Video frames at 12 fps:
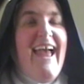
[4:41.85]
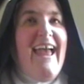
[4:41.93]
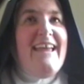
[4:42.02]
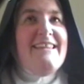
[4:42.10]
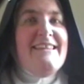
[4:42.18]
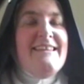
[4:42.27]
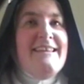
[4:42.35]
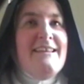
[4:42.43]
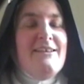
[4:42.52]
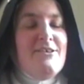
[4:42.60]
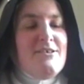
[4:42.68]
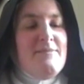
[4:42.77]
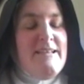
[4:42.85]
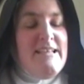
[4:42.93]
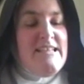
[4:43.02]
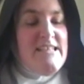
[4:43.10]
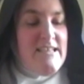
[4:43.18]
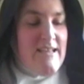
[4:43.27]
And then he looked at me and
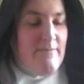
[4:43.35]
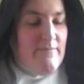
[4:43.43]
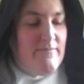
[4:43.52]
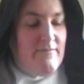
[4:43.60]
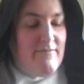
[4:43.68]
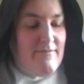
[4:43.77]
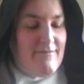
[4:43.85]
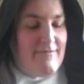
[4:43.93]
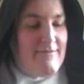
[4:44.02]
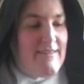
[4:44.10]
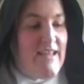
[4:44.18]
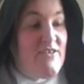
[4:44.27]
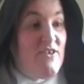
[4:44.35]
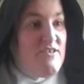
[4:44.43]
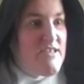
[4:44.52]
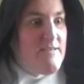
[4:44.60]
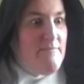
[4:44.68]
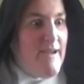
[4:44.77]
he said, "They
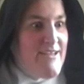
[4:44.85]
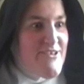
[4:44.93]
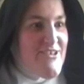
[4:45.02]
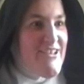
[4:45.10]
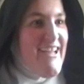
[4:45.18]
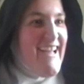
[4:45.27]
don't eat much."